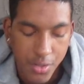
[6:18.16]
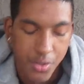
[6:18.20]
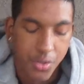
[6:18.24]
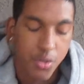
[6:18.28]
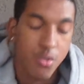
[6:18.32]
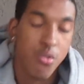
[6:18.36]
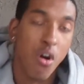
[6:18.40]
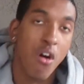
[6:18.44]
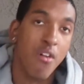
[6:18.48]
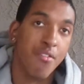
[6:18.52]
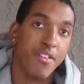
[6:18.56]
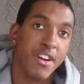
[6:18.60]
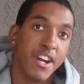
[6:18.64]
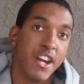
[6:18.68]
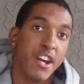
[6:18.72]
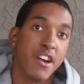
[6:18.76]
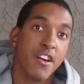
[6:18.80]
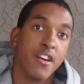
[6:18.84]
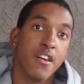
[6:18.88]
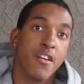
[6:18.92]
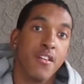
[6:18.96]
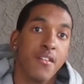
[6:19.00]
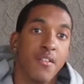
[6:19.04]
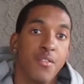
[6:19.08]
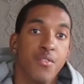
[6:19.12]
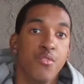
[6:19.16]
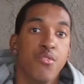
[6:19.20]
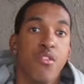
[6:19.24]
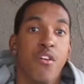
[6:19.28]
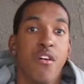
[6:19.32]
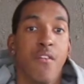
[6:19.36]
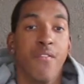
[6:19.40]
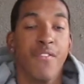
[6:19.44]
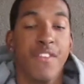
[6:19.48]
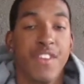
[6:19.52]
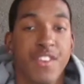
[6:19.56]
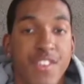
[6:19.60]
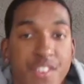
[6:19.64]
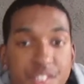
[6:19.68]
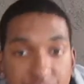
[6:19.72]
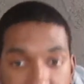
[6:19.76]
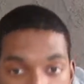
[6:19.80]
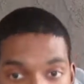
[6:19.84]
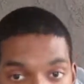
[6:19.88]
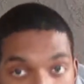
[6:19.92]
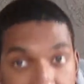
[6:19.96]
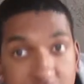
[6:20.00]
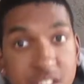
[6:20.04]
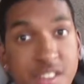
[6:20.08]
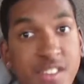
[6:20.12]
You over here. This is
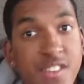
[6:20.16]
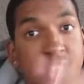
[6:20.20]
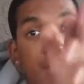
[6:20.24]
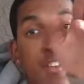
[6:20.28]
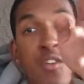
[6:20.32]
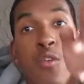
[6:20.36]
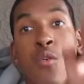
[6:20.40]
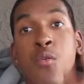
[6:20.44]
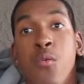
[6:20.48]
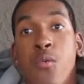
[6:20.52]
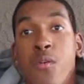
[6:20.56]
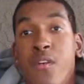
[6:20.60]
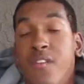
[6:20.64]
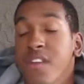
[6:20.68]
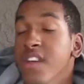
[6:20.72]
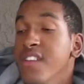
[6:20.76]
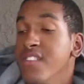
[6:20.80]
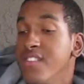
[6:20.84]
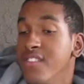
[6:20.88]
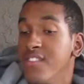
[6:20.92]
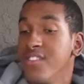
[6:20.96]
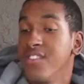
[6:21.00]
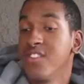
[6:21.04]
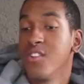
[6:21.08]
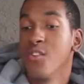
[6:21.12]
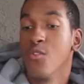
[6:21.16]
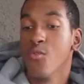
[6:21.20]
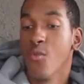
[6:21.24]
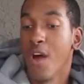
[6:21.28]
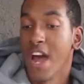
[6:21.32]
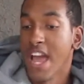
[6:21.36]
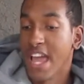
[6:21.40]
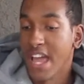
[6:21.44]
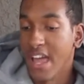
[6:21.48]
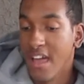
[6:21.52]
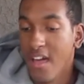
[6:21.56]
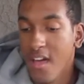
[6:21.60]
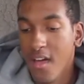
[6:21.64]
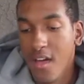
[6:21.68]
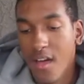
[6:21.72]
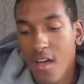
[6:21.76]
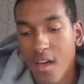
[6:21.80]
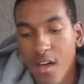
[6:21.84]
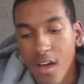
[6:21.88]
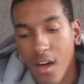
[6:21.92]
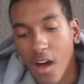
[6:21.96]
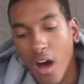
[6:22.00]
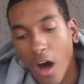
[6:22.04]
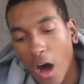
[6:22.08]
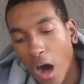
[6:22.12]
you. This is you, right?
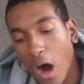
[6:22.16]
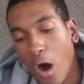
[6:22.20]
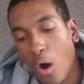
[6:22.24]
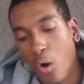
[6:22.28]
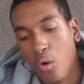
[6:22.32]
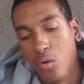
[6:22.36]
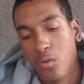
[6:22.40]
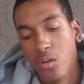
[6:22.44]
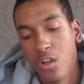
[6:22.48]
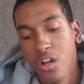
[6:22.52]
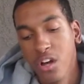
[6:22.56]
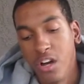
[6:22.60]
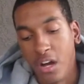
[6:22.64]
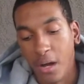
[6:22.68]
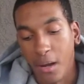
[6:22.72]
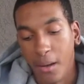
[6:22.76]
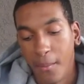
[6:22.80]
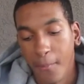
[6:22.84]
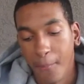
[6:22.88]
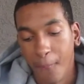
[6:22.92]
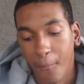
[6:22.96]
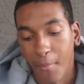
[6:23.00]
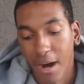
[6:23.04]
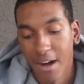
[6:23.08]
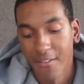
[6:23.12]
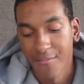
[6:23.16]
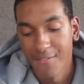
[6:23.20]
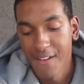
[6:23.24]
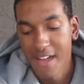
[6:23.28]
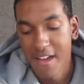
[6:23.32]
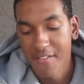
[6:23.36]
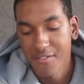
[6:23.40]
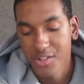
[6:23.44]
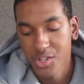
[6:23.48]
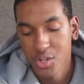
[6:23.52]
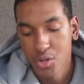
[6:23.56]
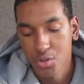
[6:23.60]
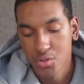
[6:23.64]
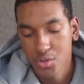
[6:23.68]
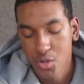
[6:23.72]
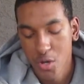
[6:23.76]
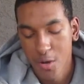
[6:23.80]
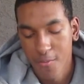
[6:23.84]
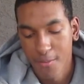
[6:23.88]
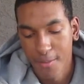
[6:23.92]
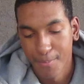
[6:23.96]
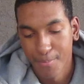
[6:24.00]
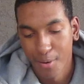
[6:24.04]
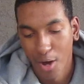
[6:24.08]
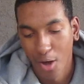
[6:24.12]
Oh, look. My favorite
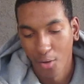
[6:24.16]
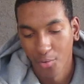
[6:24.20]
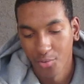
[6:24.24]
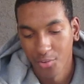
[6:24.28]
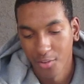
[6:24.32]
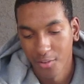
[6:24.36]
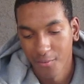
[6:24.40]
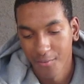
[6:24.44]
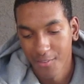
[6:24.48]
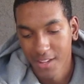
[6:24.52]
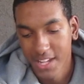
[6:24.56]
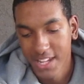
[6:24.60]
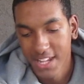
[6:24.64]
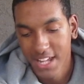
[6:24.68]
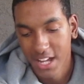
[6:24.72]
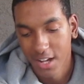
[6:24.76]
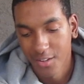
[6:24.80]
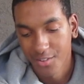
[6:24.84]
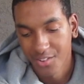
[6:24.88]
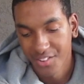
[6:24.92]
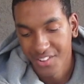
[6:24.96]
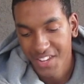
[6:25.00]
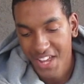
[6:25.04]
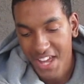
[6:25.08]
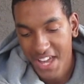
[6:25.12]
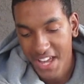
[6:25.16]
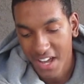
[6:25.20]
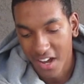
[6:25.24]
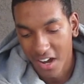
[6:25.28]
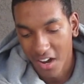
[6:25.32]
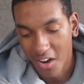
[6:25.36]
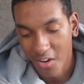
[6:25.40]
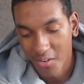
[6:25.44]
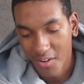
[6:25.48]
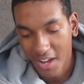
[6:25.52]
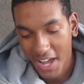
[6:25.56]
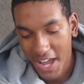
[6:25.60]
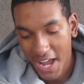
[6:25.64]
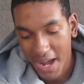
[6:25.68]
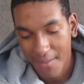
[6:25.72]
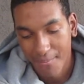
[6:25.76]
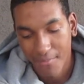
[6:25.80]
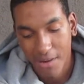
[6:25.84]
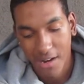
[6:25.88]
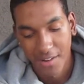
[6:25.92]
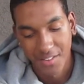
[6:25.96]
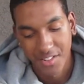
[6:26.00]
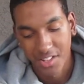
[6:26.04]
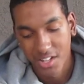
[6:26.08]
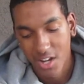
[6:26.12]
YouTuber posted a video today. Okay, I'm
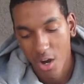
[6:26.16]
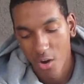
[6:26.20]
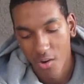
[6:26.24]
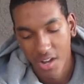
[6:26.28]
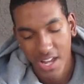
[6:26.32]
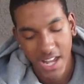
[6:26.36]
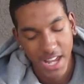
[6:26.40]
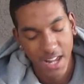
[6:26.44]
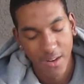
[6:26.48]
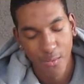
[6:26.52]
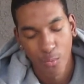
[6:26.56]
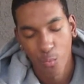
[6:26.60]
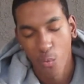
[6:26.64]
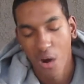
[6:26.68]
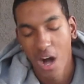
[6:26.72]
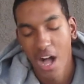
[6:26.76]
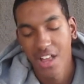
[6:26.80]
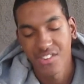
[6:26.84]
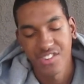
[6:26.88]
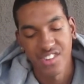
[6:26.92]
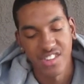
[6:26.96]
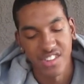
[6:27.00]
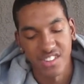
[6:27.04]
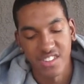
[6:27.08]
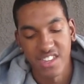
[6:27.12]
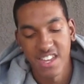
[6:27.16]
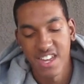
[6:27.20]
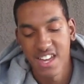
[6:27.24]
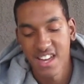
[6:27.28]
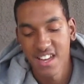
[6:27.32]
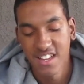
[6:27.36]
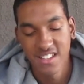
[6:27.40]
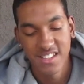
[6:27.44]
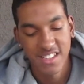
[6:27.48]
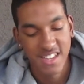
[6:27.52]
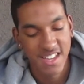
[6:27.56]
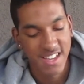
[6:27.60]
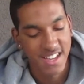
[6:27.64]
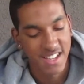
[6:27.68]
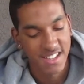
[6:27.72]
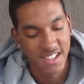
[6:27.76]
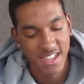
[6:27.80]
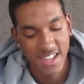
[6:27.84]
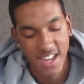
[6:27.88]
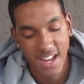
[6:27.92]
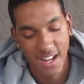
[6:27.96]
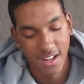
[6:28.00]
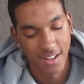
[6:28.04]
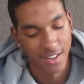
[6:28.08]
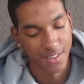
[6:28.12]
about to go ahead and watch it.
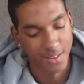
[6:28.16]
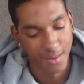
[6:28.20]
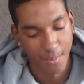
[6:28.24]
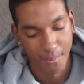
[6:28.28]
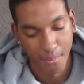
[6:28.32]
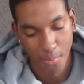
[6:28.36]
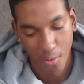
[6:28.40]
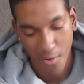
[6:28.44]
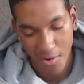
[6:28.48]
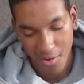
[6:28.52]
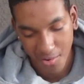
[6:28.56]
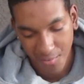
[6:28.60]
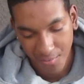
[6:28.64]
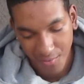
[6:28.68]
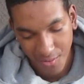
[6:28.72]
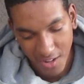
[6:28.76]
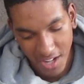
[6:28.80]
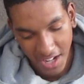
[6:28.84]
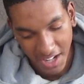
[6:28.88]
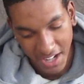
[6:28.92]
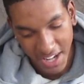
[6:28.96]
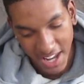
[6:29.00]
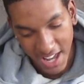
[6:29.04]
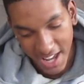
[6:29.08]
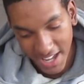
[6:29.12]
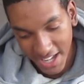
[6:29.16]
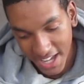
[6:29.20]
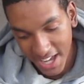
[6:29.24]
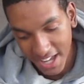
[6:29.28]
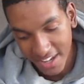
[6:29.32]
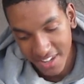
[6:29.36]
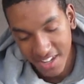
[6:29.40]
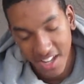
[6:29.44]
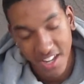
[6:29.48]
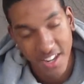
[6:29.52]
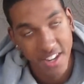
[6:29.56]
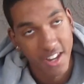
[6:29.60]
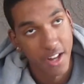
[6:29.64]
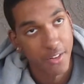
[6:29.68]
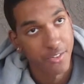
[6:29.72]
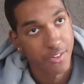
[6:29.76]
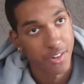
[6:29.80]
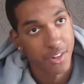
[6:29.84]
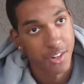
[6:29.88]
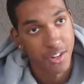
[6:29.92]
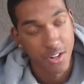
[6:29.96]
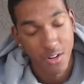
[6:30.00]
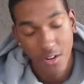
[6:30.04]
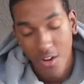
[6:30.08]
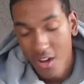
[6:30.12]
Yeah, because I'm bored as fuck and I ain't got nothing else
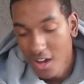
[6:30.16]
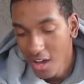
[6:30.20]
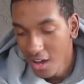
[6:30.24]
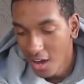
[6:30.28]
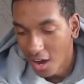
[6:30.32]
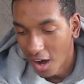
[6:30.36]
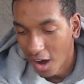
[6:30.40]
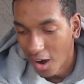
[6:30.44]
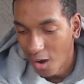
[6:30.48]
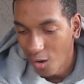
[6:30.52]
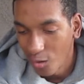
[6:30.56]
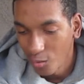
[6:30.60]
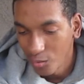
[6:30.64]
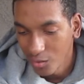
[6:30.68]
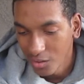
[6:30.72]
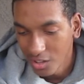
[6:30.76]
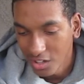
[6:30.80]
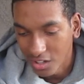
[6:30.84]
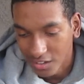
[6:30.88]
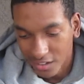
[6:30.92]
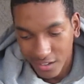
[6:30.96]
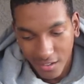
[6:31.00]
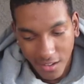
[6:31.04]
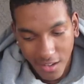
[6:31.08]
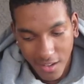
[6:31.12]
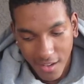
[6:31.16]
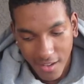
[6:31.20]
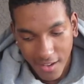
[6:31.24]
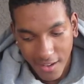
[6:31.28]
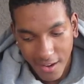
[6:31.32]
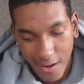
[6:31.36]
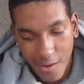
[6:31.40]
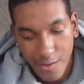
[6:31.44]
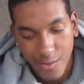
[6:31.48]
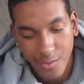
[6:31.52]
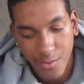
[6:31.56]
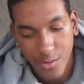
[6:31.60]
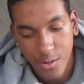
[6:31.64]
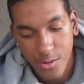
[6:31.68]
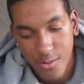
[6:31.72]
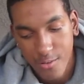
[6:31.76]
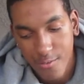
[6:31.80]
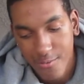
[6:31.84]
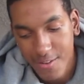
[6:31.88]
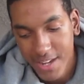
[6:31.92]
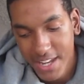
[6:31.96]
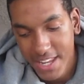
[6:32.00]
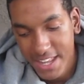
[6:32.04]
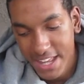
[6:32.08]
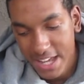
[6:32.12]
to do. Oh, look, here's a new
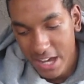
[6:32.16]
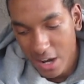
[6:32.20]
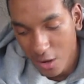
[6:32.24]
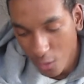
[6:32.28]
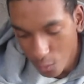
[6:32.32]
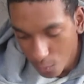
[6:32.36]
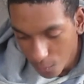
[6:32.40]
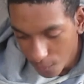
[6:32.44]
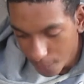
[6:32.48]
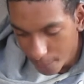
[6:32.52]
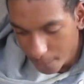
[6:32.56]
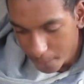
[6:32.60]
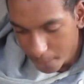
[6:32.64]
video.